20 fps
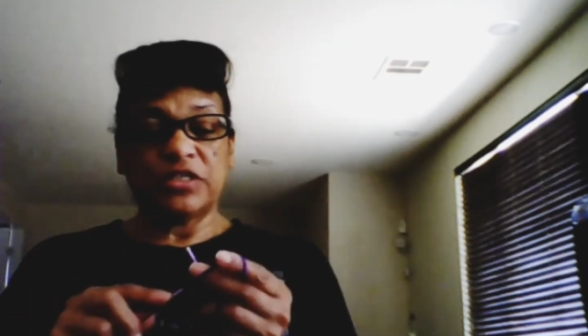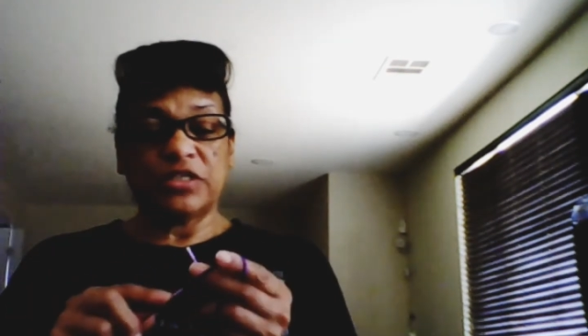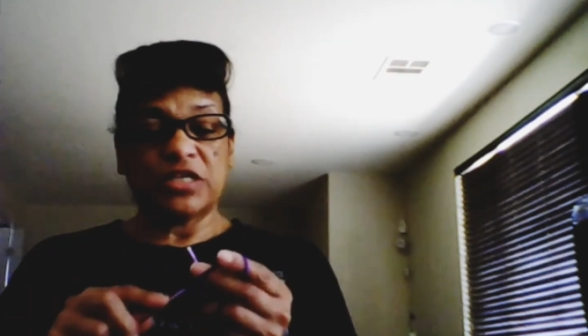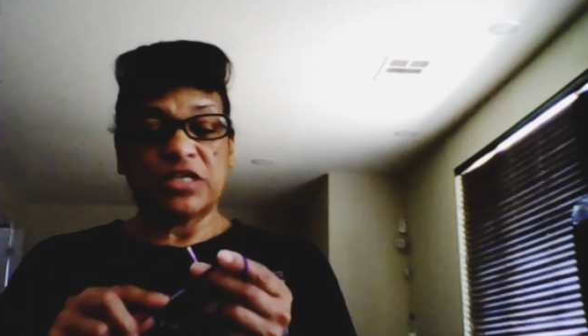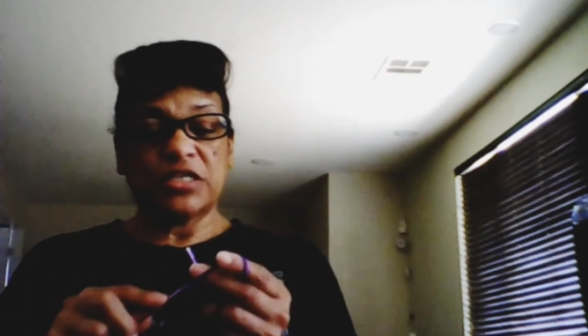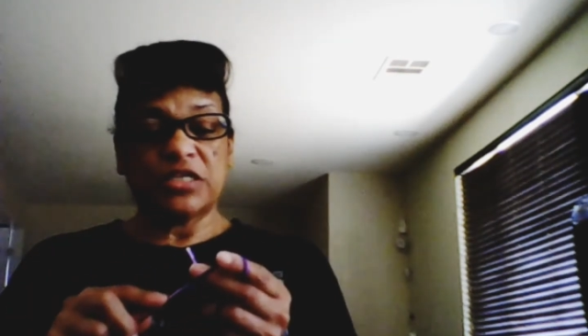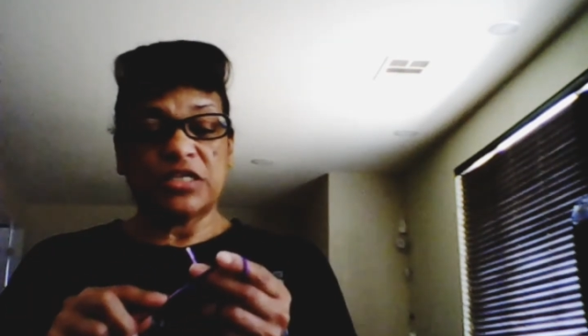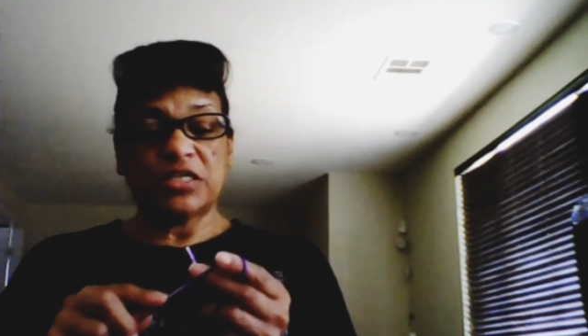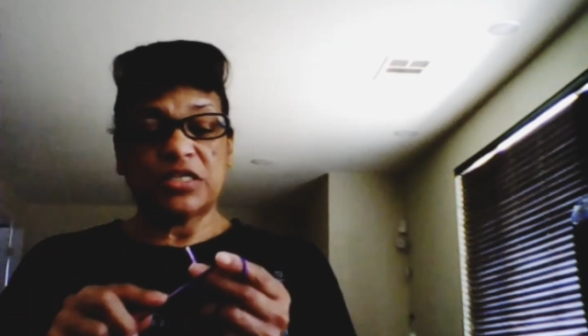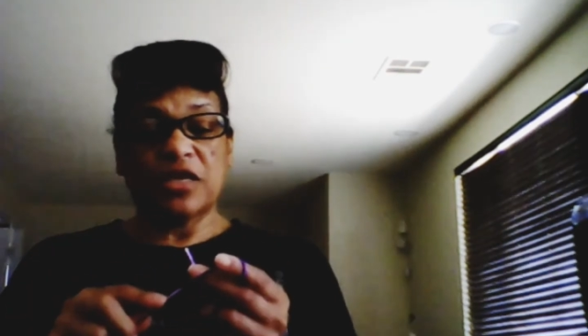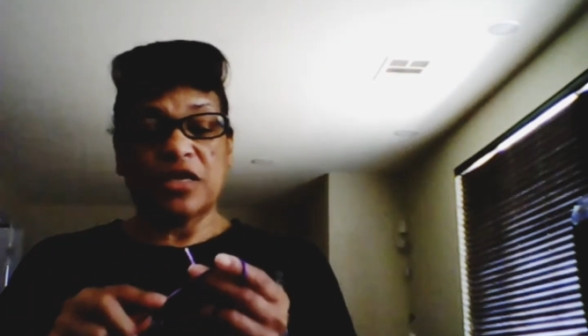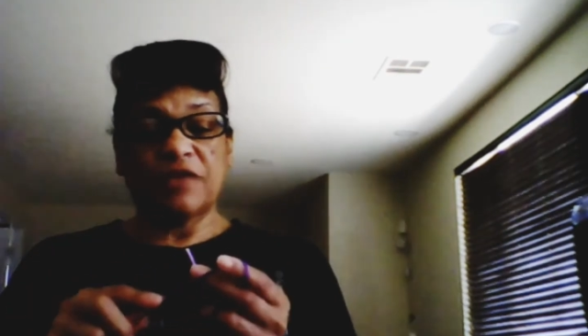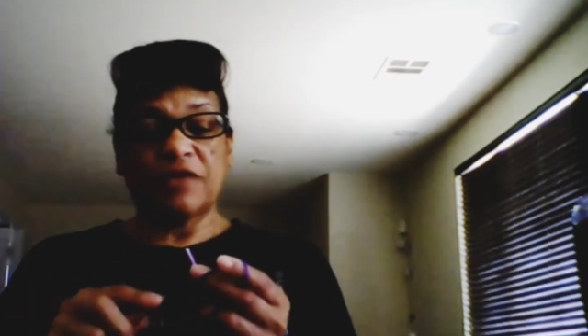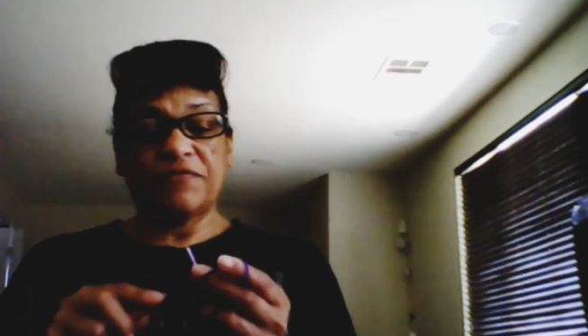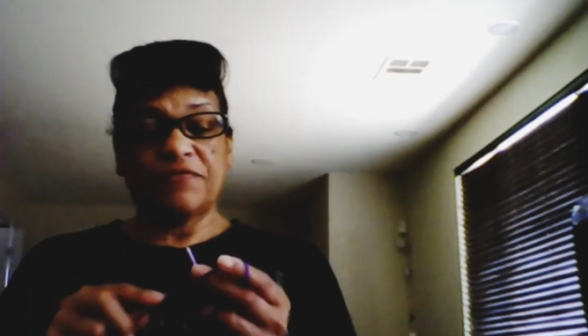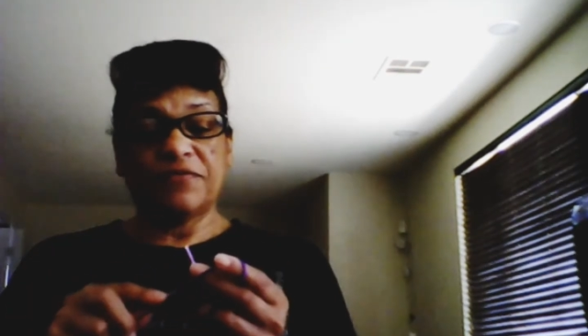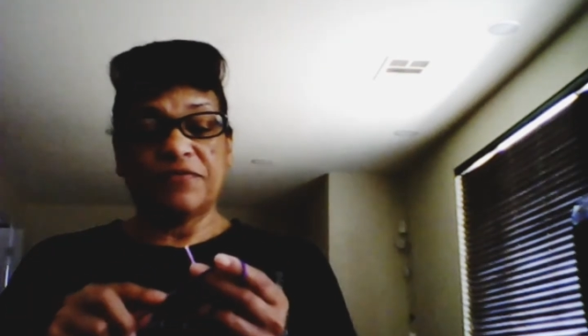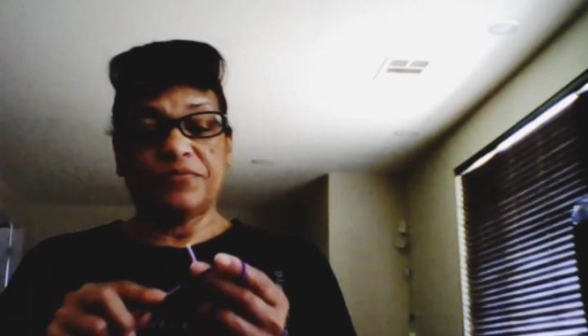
stay safe.